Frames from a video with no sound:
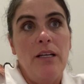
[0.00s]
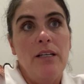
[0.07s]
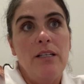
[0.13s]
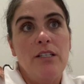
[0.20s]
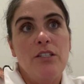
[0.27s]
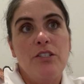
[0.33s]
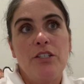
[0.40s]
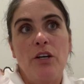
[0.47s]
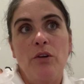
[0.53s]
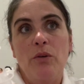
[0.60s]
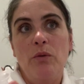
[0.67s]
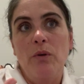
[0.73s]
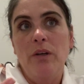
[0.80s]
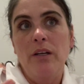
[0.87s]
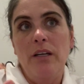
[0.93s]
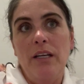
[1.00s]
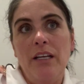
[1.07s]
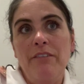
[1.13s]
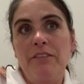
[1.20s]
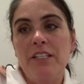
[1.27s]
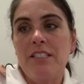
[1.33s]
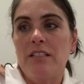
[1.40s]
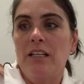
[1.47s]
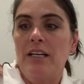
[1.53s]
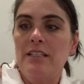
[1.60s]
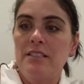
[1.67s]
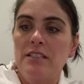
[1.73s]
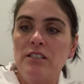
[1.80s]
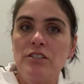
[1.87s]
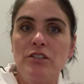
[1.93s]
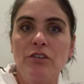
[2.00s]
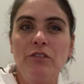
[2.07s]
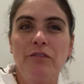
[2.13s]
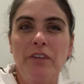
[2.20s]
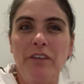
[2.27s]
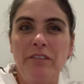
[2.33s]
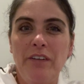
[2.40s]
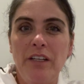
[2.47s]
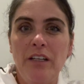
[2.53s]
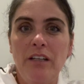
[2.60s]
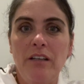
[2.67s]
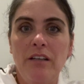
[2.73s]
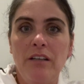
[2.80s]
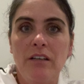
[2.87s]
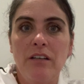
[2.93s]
So if it's less than 250,